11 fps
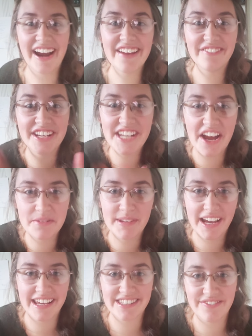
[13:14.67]
right, reach out to me,
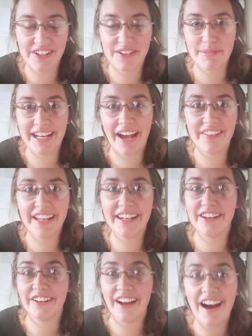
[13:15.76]
guys. If you're in my downline and
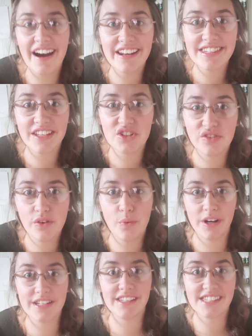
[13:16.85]
you're not on Essential
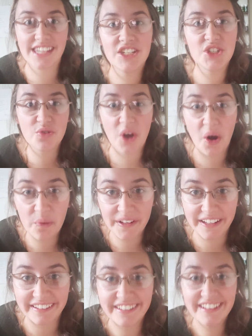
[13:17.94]
Rewards, let's get you
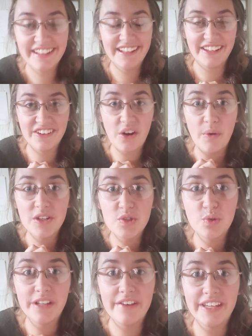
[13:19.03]
going. You're going
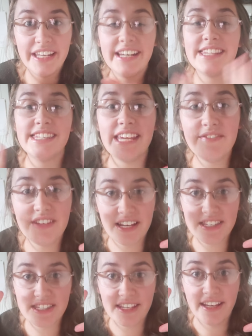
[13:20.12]
to love it. It has saved
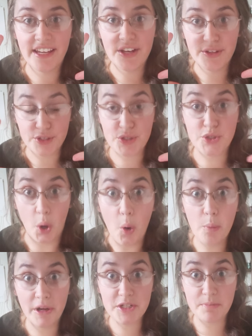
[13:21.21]
us so
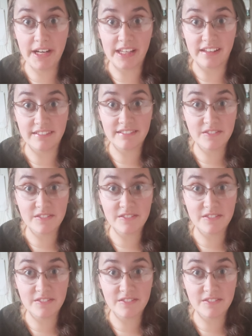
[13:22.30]
much money